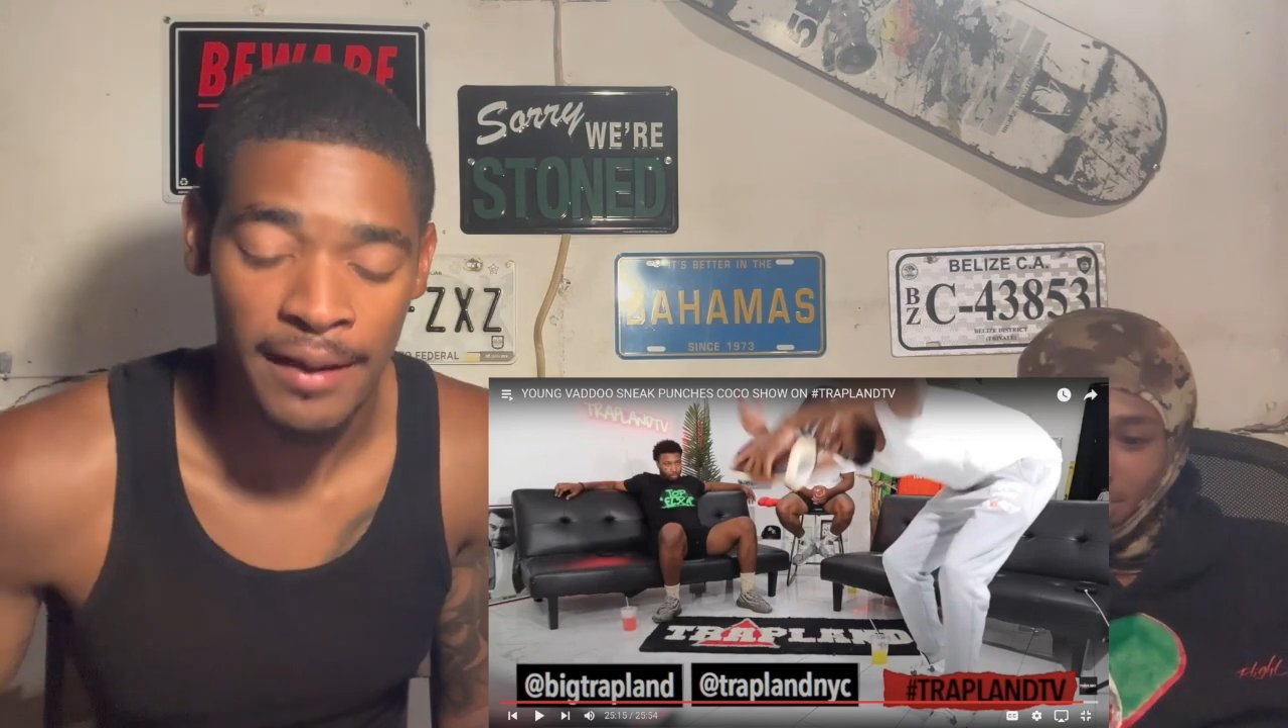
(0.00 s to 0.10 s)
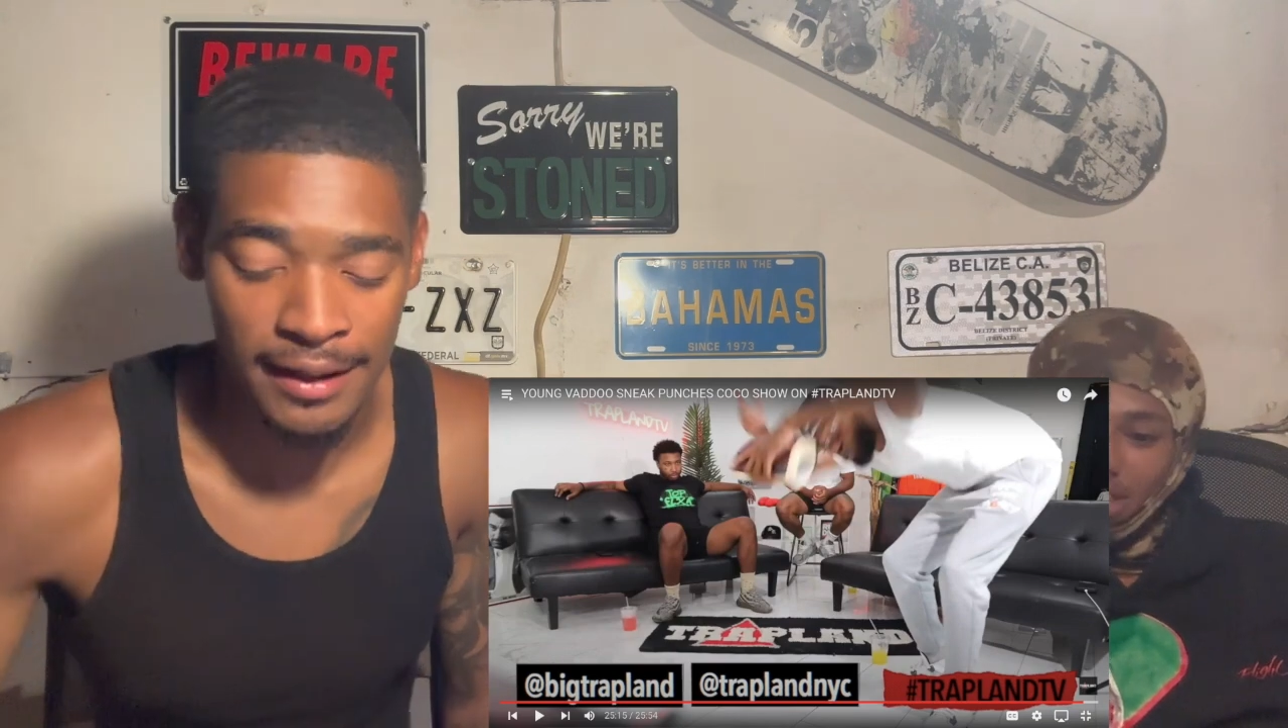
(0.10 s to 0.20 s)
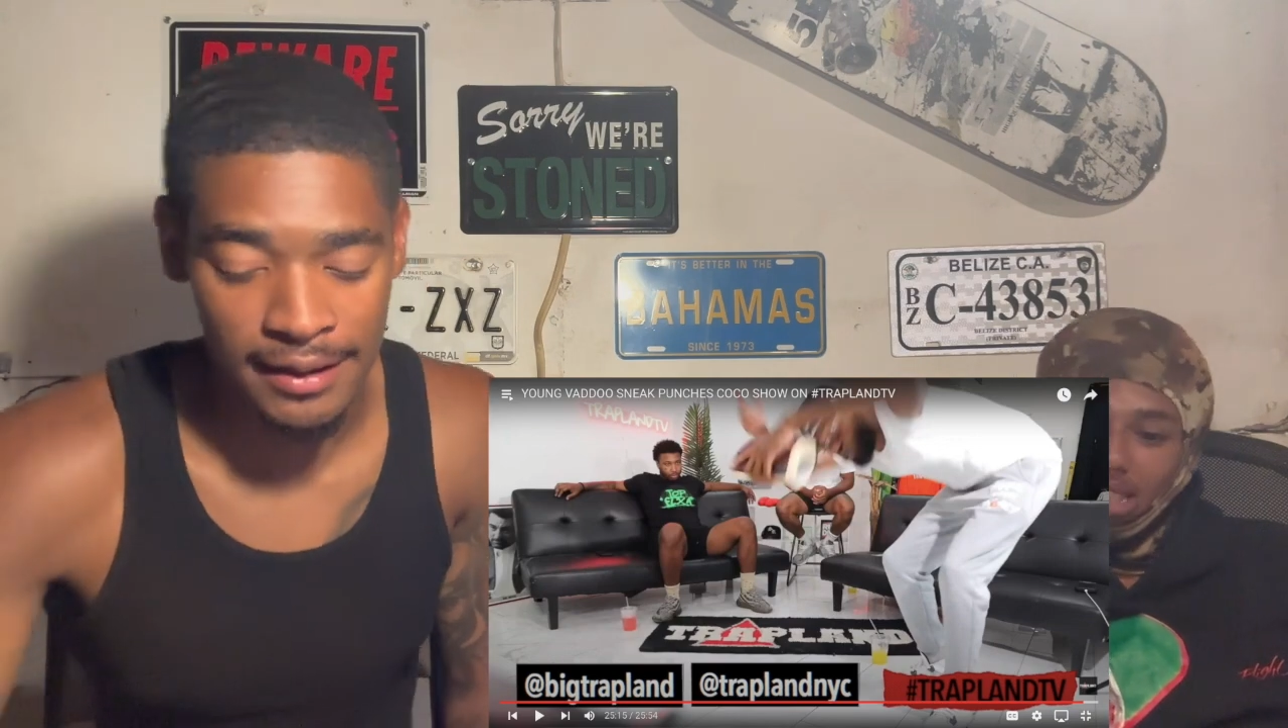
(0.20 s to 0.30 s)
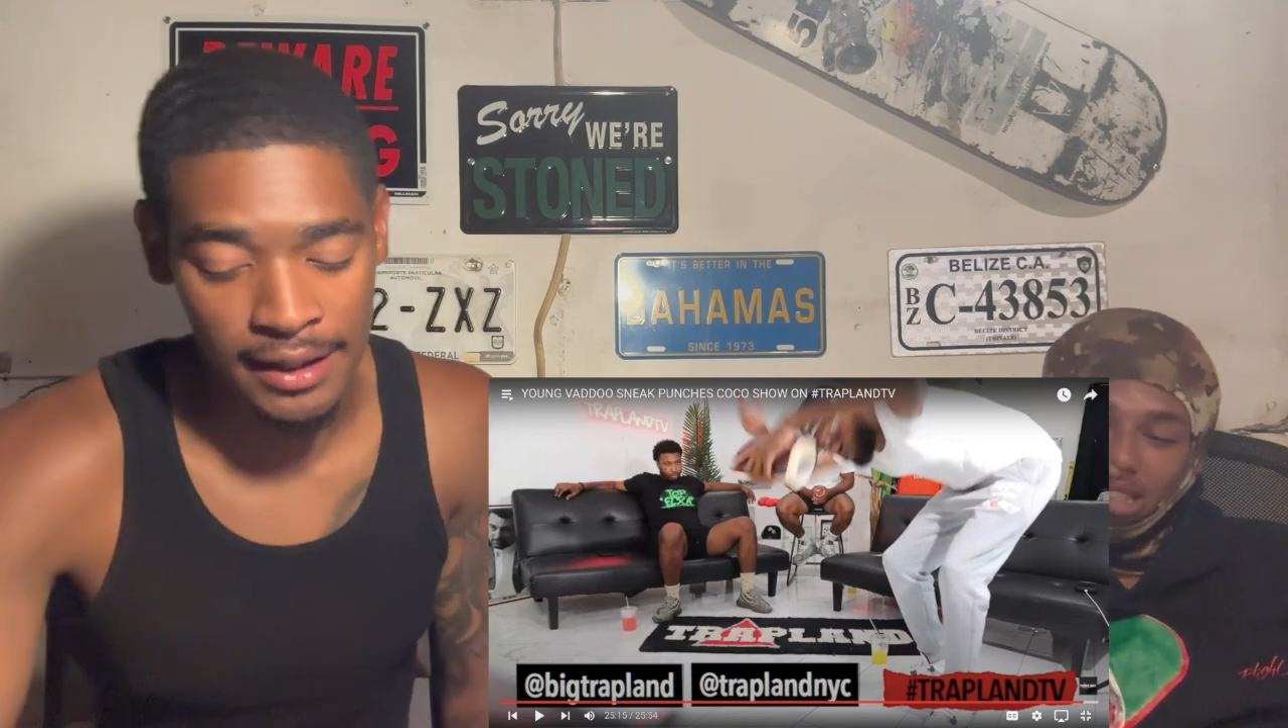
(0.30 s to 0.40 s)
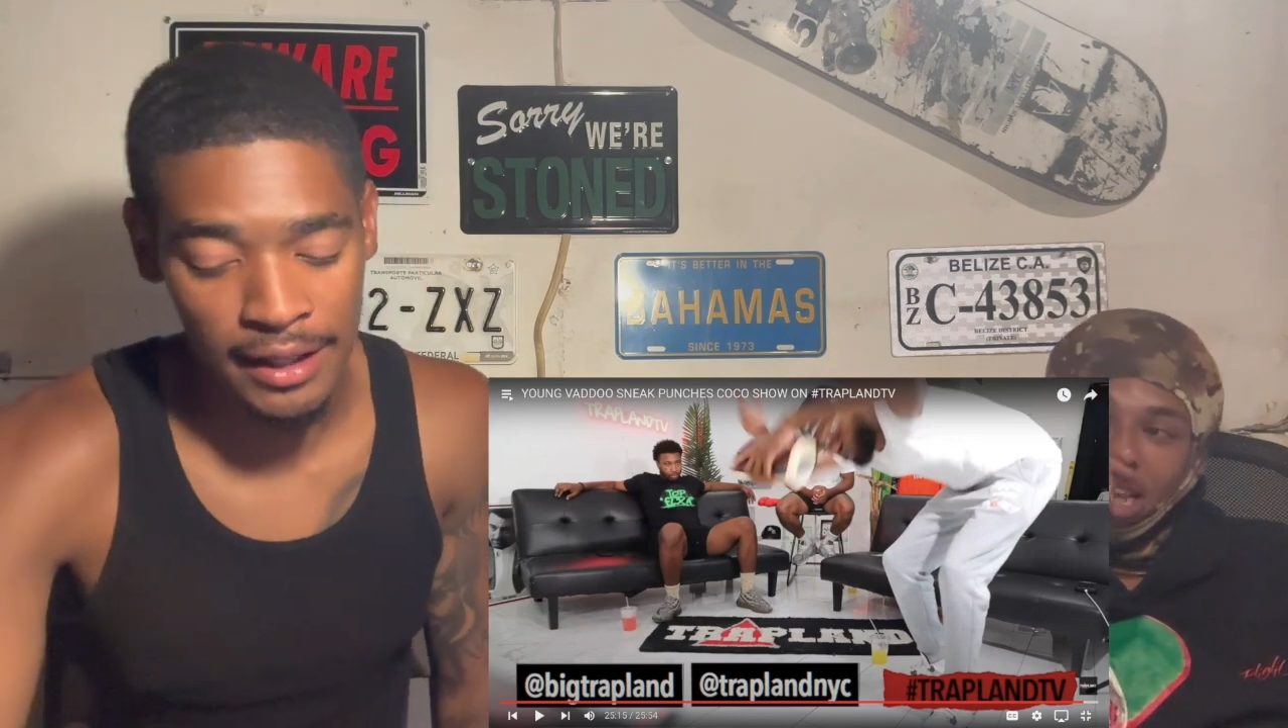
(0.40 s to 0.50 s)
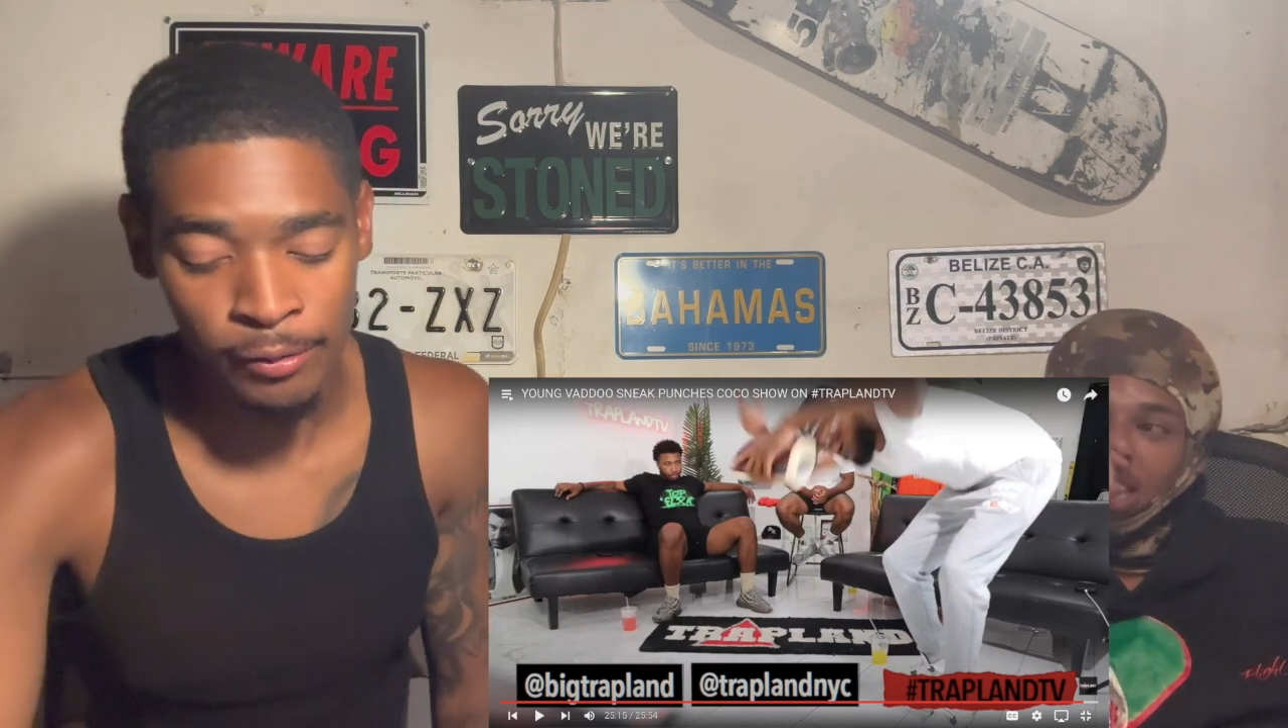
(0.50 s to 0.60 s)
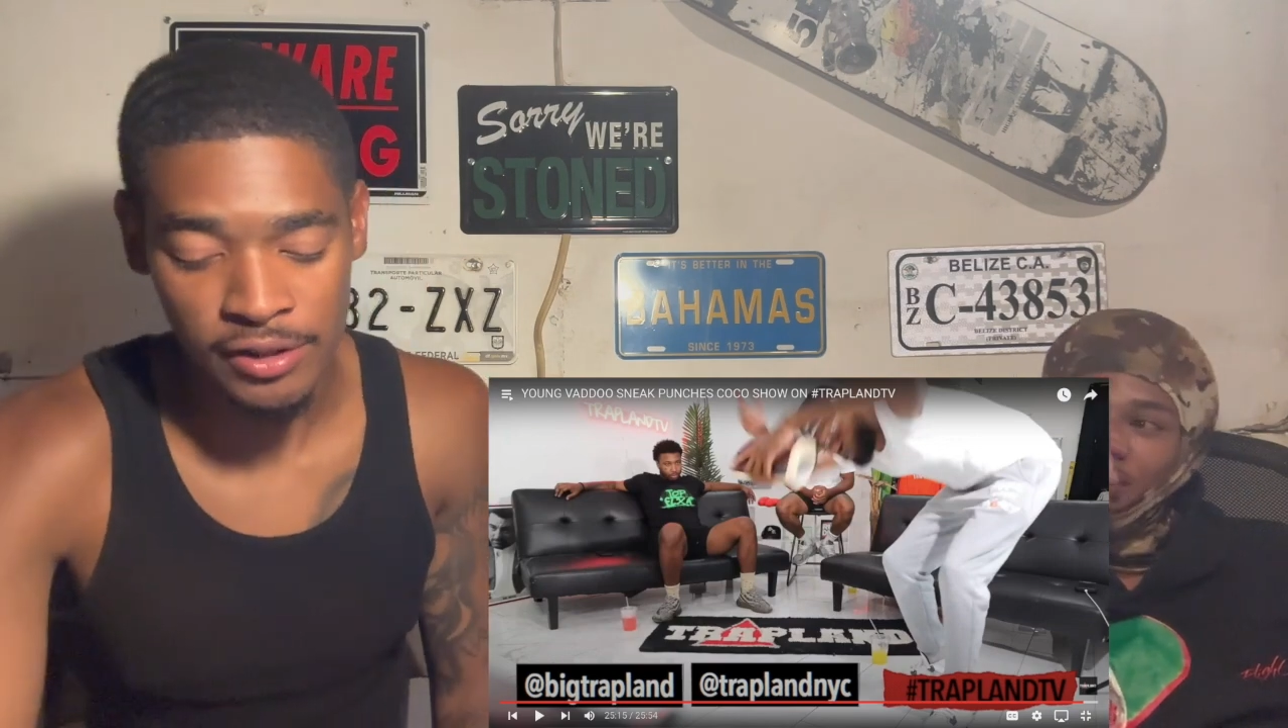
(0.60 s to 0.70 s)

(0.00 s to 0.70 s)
He did. That